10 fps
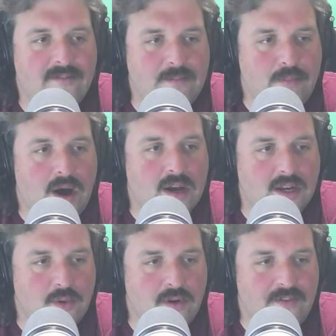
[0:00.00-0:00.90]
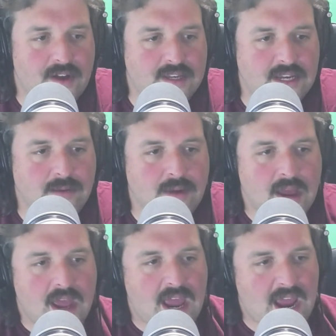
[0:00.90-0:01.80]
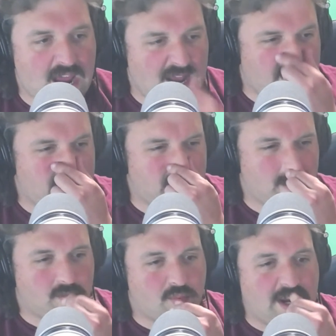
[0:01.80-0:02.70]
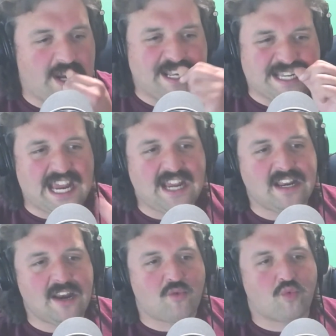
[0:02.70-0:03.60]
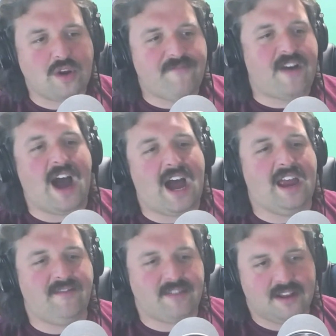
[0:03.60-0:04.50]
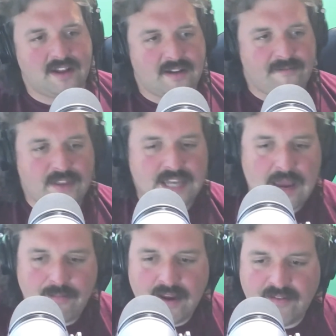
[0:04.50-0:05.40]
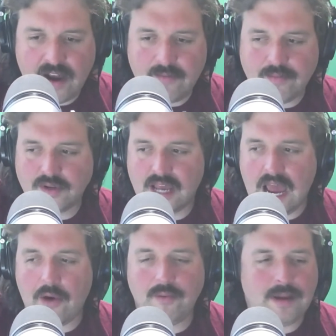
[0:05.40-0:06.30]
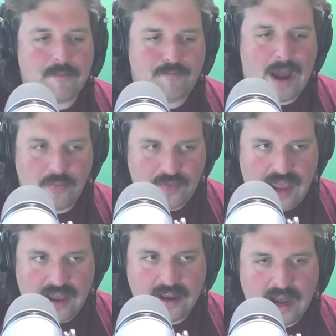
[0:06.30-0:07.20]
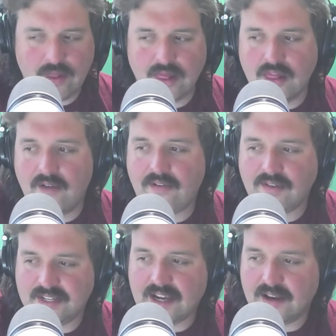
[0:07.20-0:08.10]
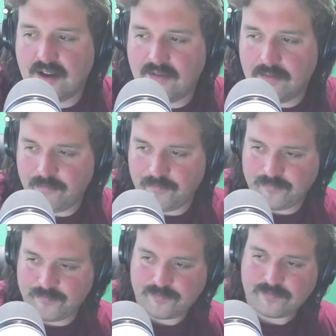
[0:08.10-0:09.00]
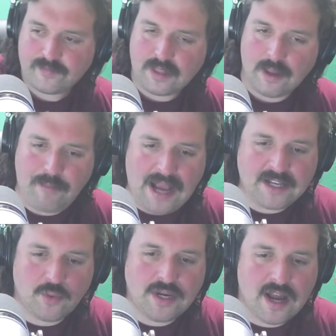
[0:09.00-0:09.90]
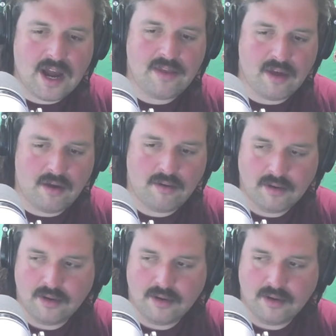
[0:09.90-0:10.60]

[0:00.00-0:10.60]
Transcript: bought a UFL team and reinstated and revived the Tampa Bay Vipers. I would be about that. I would love every second of it. Back to Week 9, though.